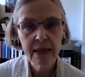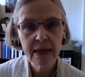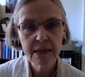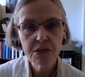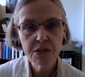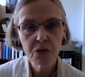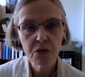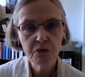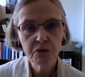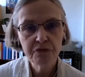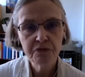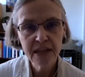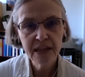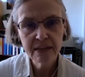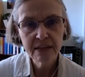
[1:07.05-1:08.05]
And so
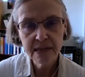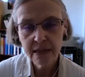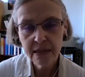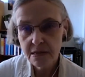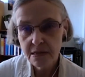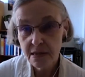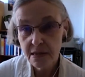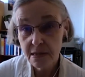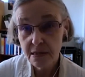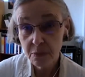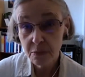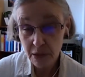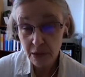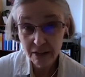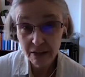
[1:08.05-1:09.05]
faith tells us
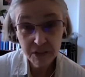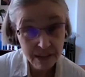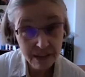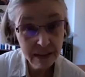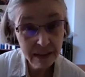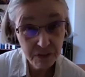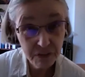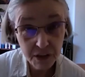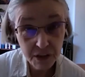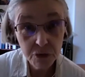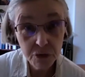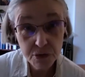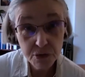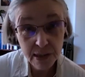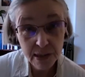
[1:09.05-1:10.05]
that we have to think of
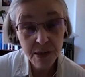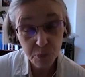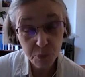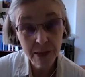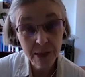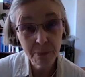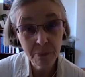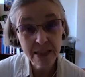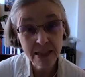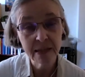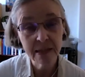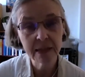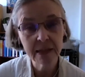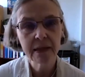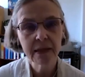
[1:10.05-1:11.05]
others. That's pretty
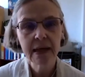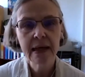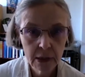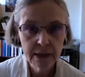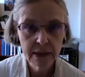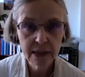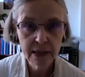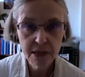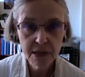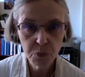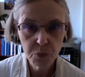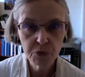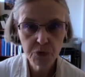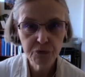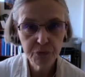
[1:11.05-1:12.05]
basic.
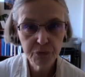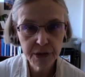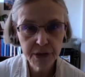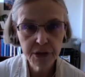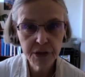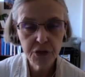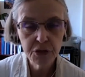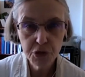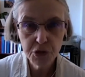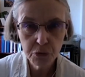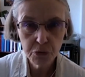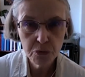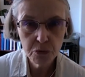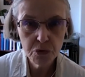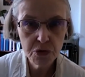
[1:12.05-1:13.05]
Yes, we're free to
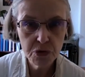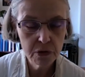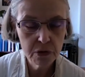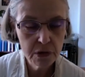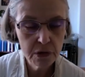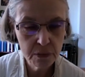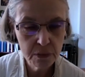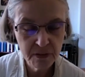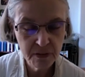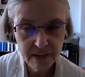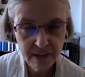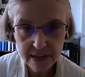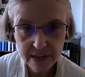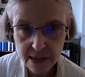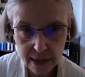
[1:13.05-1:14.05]
choose to be
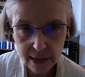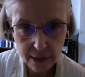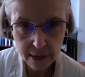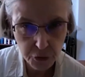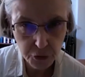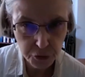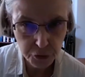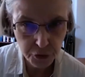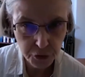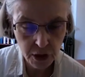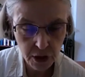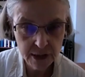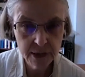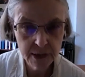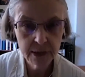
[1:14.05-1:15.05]
vaccinated or
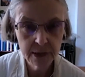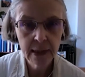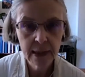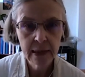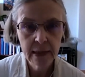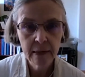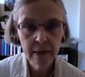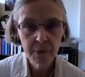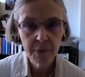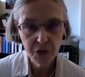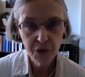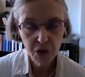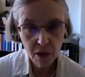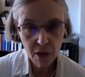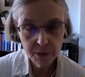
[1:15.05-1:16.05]
not,
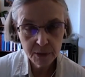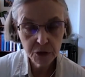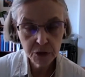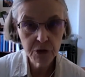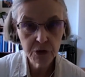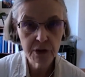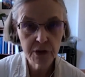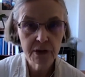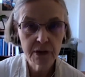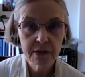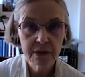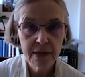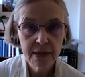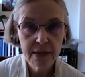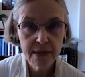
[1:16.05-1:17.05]
but the common good
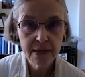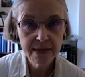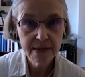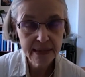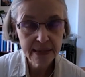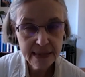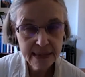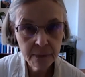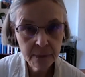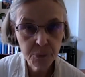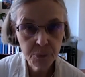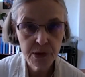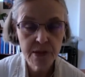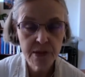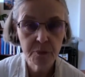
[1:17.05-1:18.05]
is the
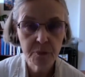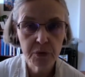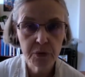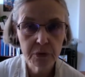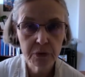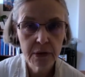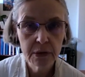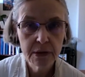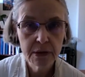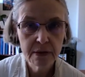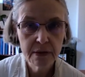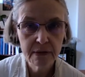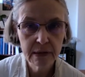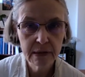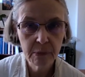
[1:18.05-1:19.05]
key principle
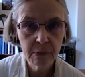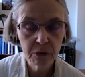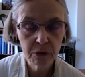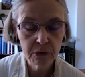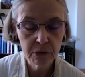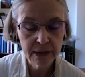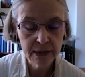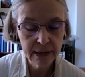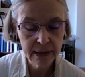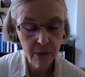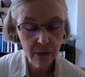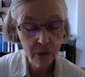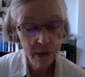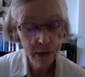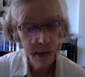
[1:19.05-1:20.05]
to think about right
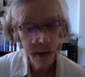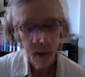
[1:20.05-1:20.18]
now.